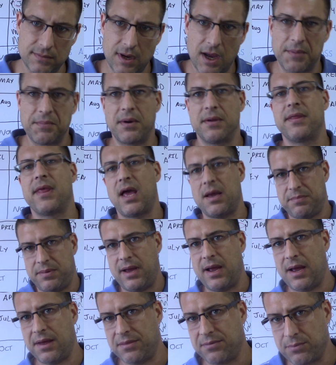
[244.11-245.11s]
I'm on that
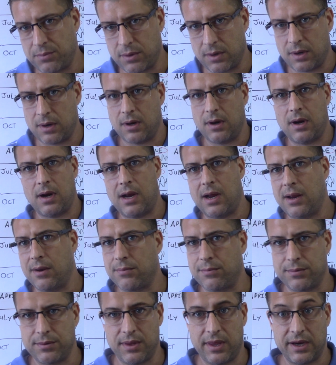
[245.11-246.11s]
path where I
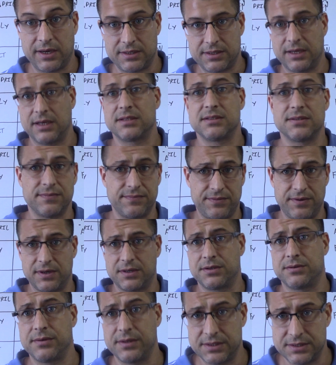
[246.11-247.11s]
would like to get some
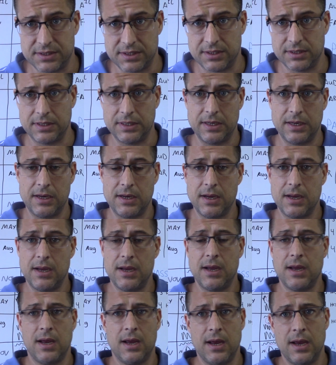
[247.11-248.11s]
victories in.
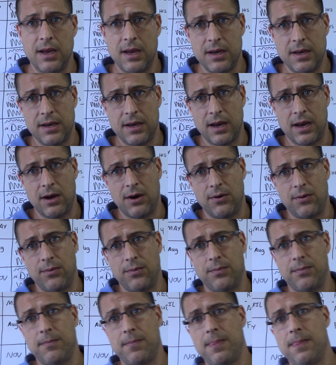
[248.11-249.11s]

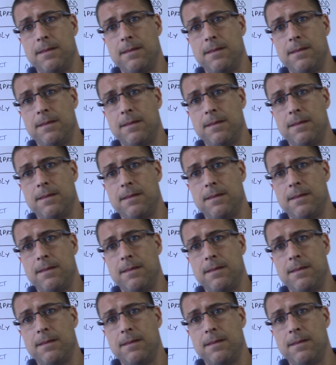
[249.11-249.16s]
Now,